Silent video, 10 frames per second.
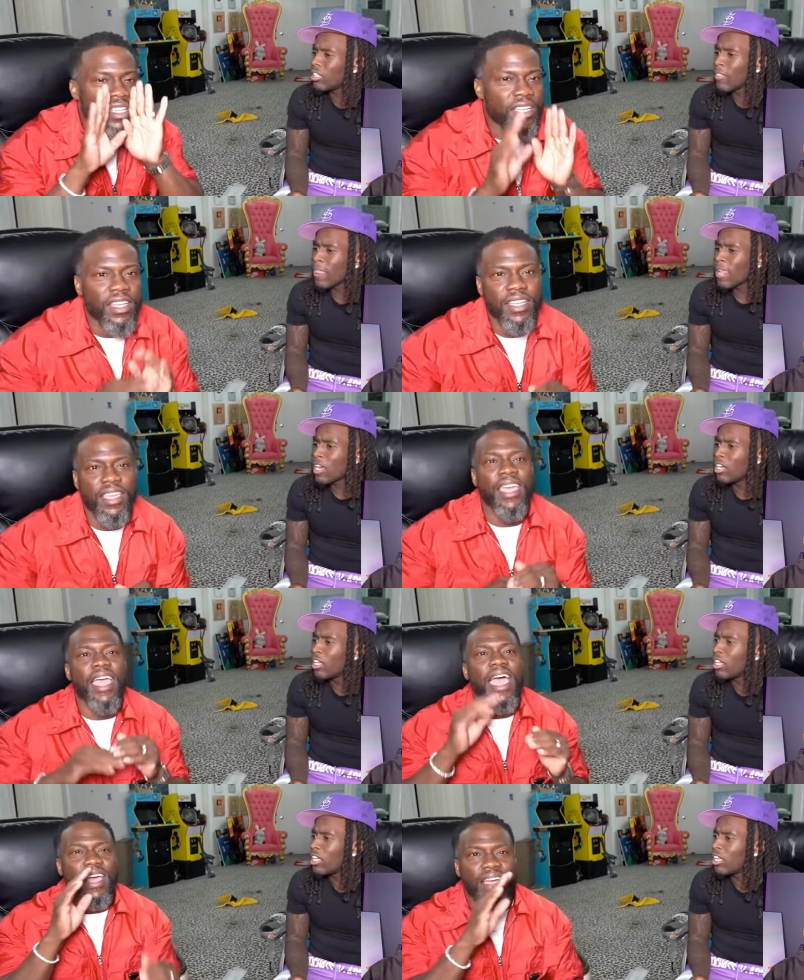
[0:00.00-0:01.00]
Speaker 1: Yeah,
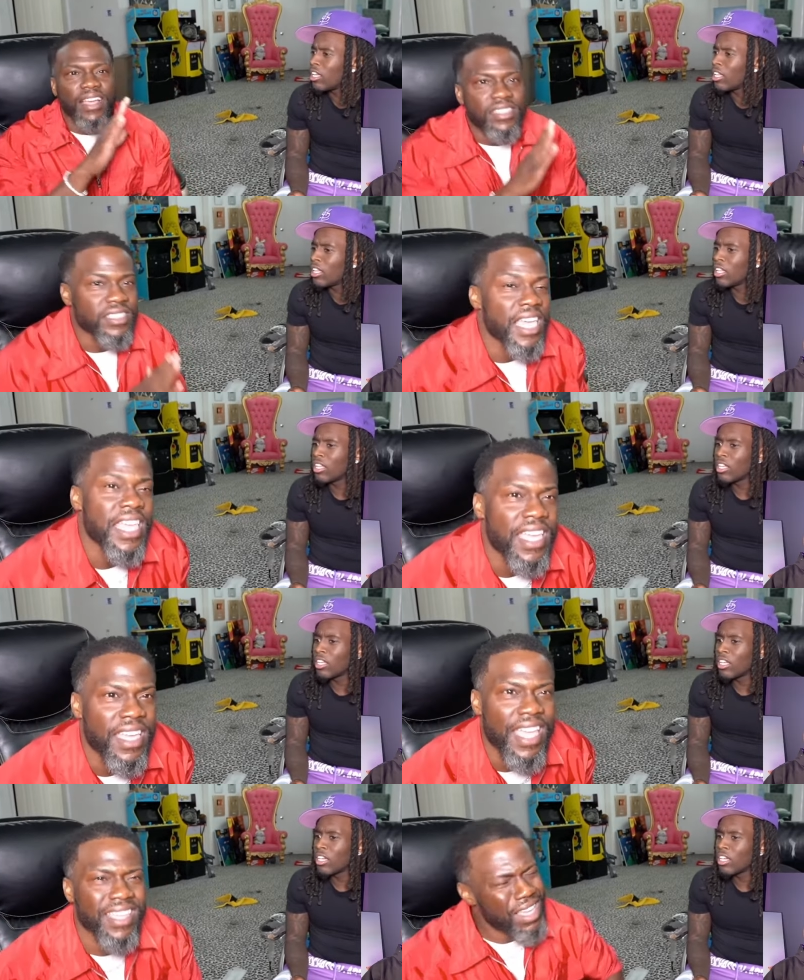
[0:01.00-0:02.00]
ski.
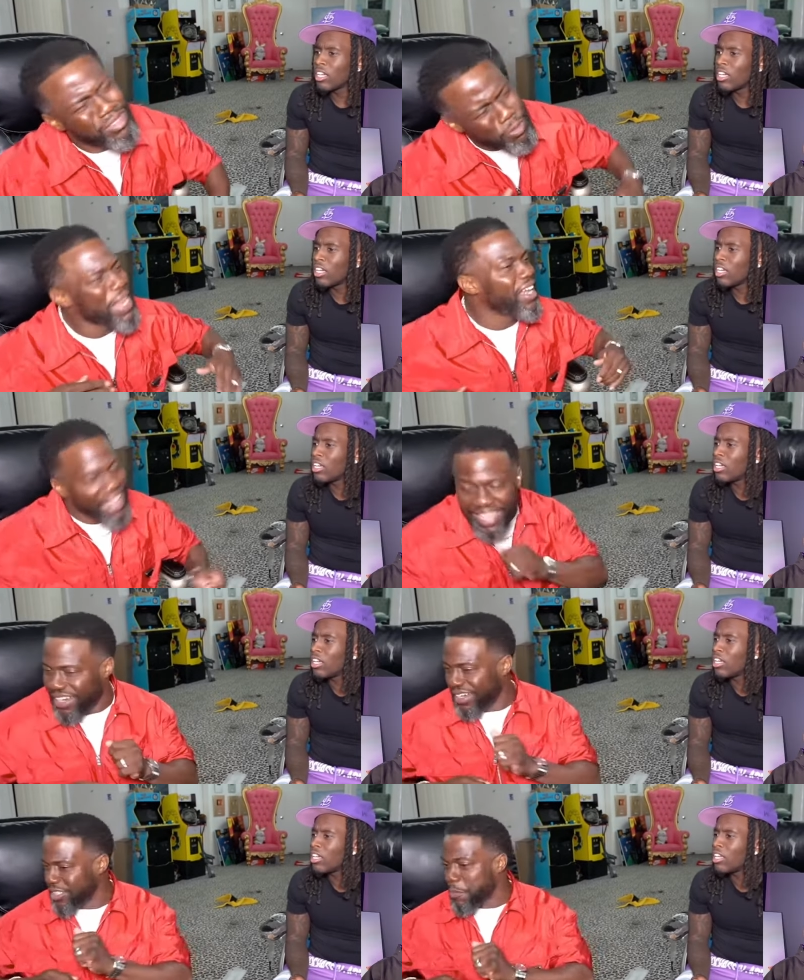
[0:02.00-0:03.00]
Yeah, we lit in this.
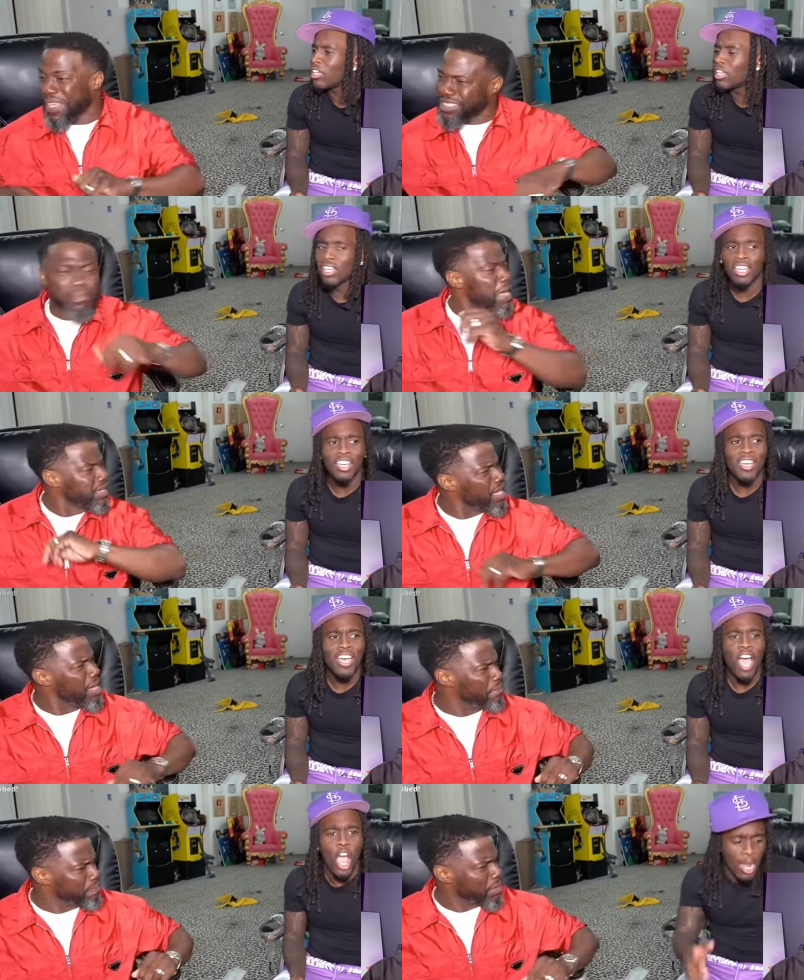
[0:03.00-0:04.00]
Get my cup.
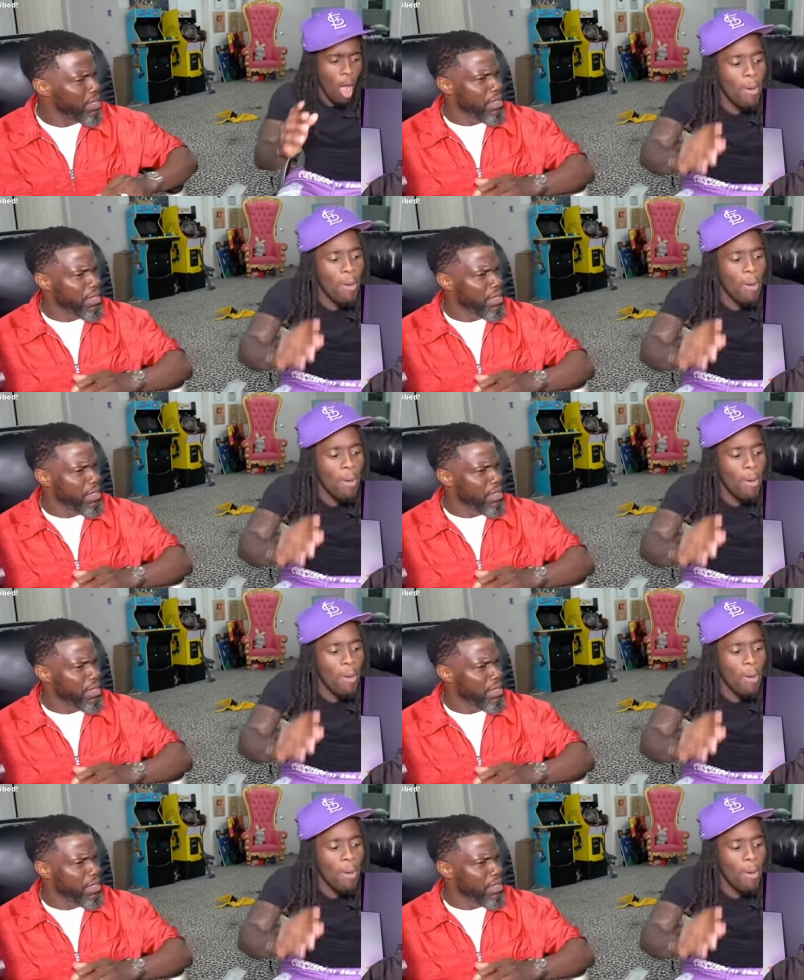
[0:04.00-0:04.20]
Okay, all oh, my